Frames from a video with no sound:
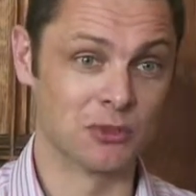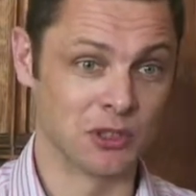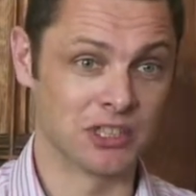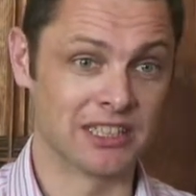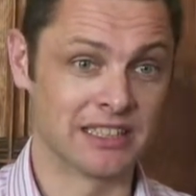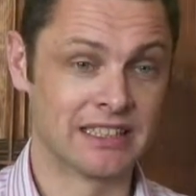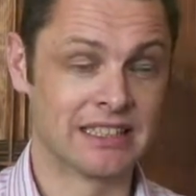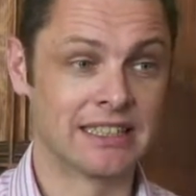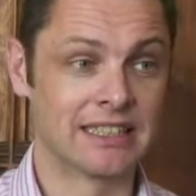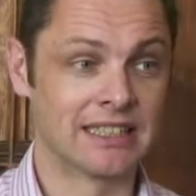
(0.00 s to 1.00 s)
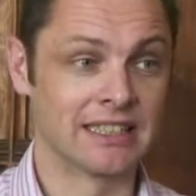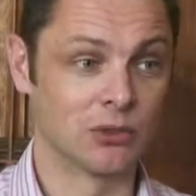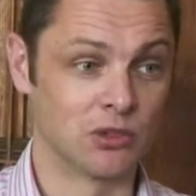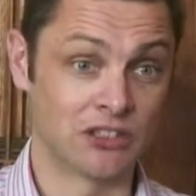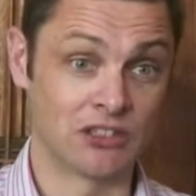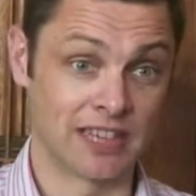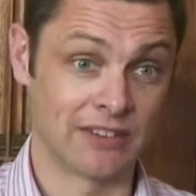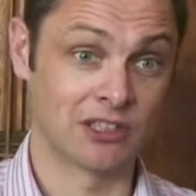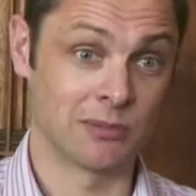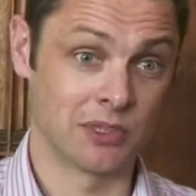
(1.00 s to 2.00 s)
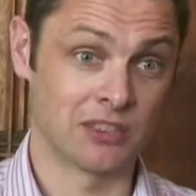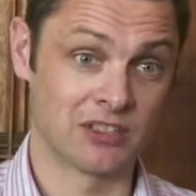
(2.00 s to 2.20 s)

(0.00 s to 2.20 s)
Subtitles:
working who doesn't have something to